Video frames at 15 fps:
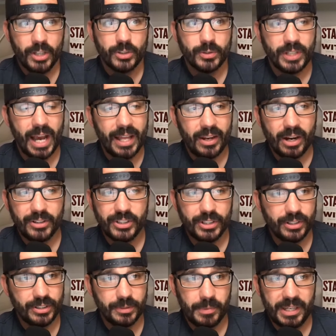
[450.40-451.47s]
So Tyler Algier
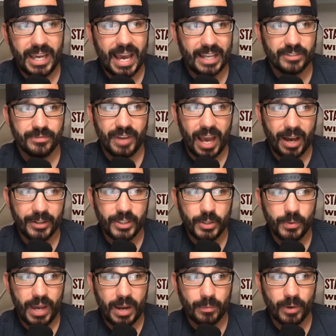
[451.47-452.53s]
to me has value
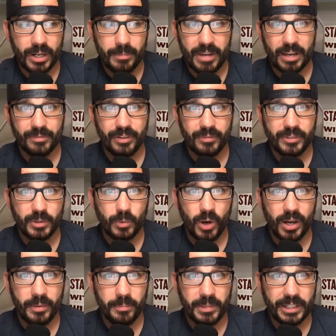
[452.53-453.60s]
at running back
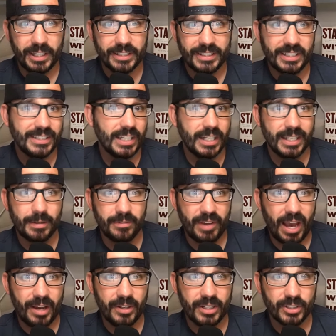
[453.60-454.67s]
51 because he's going to get
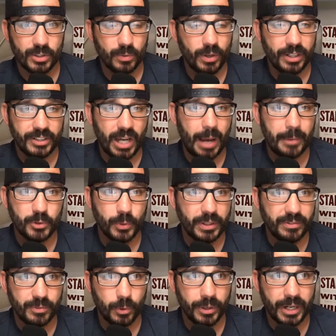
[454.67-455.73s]
valued as a top
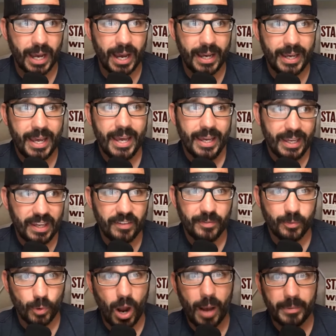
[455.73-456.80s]
24 guy if
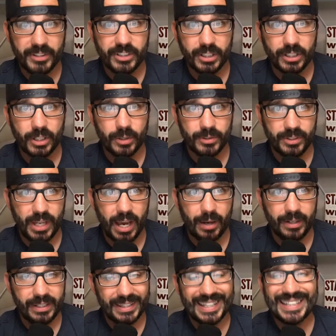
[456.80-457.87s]
Robinson goes down.
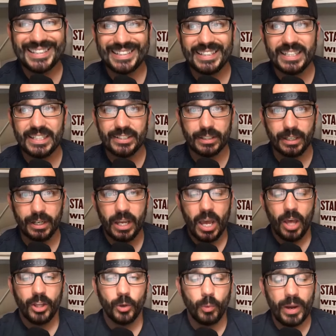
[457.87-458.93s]
This season,
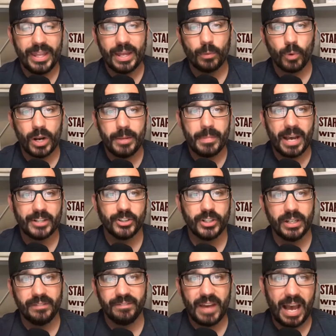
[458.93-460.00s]
the way that running backs are
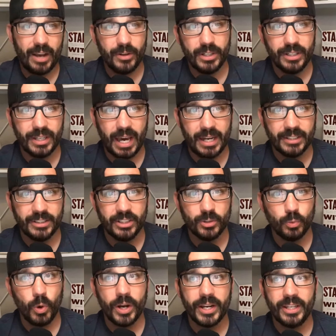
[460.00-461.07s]
getting valued in Dynasty is
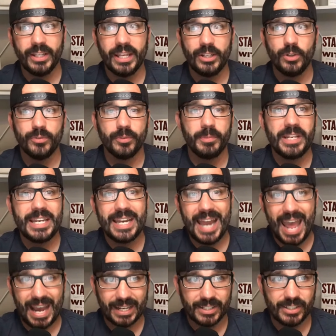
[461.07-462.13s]
what can they do for me
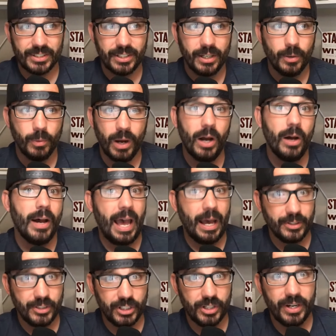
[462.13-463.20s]
next? Well,
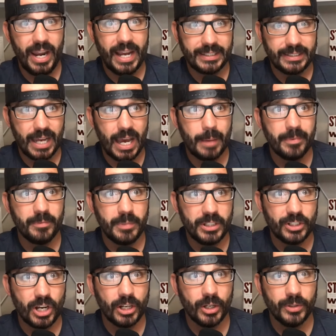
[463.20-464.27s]
Algier next up, if
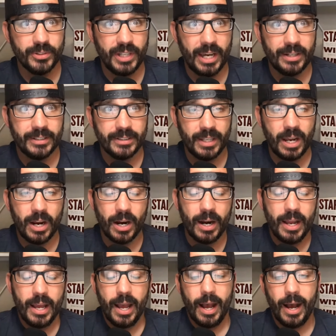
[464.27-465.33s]
Bijan goes down, it's there.
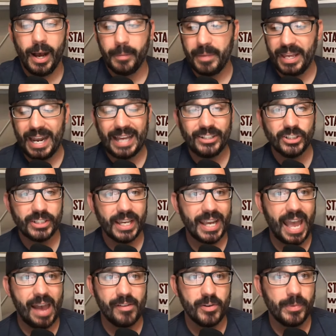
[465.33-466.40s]
And I just like
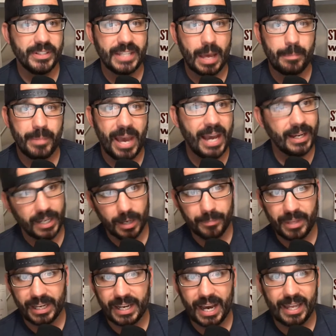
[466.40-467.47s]
having him as that backup,
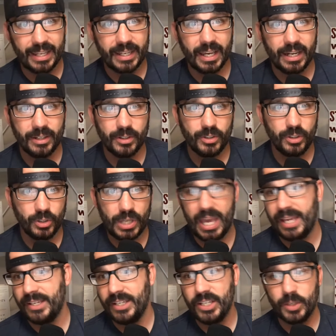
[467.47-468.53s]
that guy that
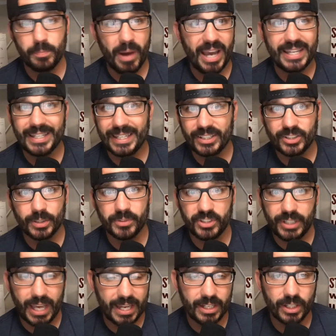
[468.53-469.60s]
and he might get some
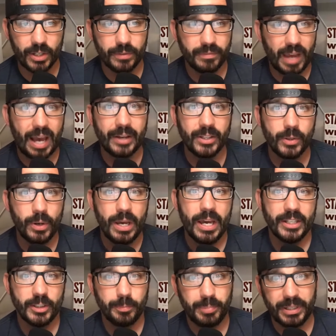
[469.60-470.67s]
standalone value
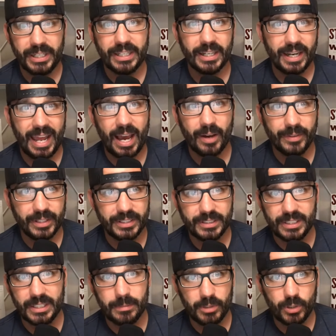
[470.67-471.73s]
depending on how this
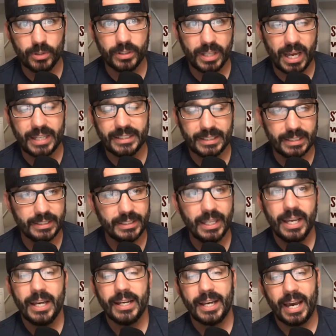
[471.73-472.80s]
team utilizes
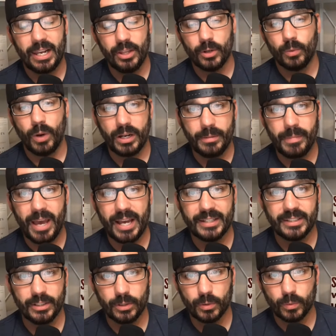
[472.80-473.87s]
kind of their running backs
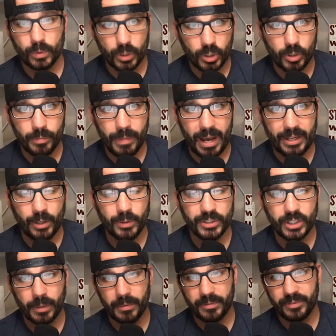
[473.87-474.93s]
in the room. I know he's
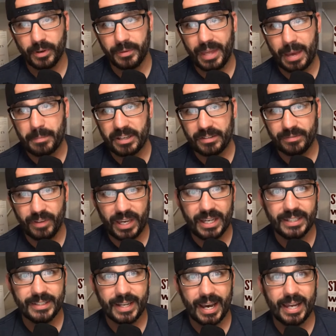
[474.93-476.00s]
coming from that McVay
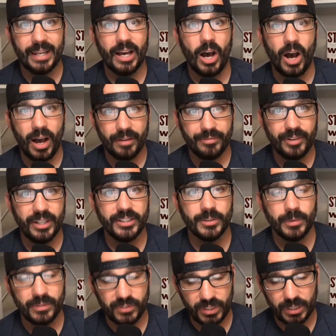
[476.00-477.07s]
kind of offense.
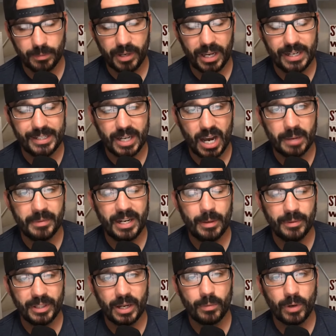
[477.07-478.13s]
We've seen him kind of dominate with
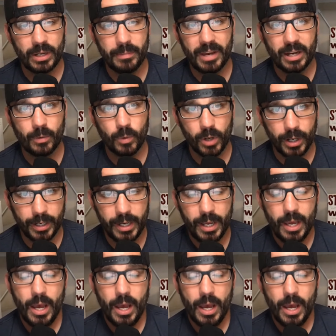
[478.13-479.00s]
that running back one.